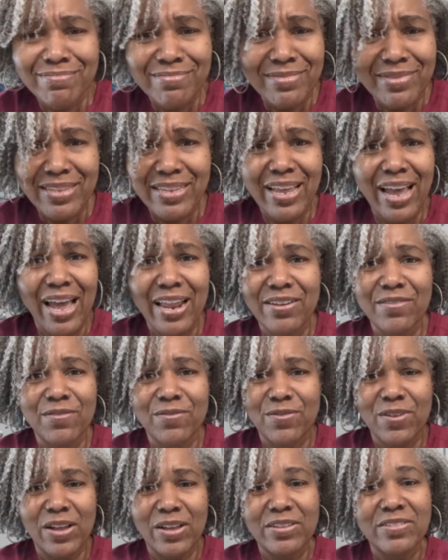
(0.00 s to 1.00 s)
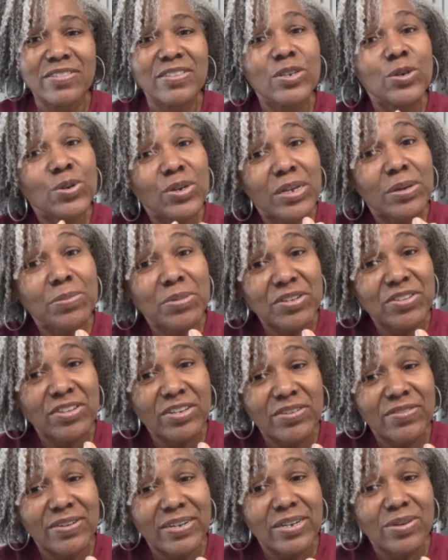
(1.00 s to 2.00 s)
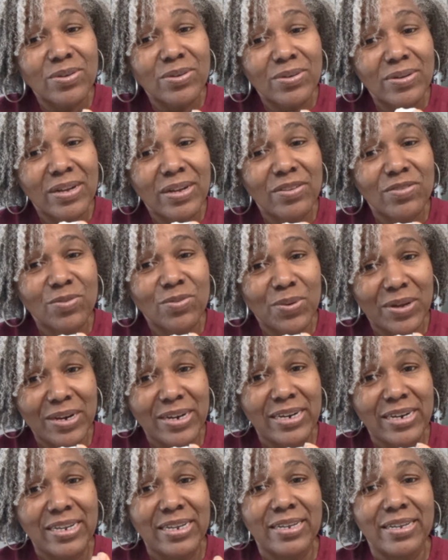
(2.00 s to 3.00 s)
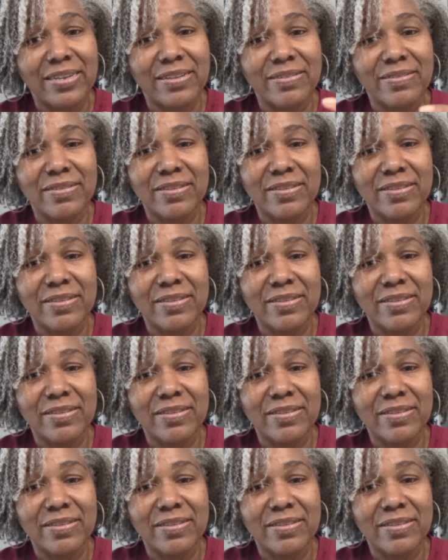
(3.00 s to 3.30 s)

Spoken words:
kind of silky material is what it is.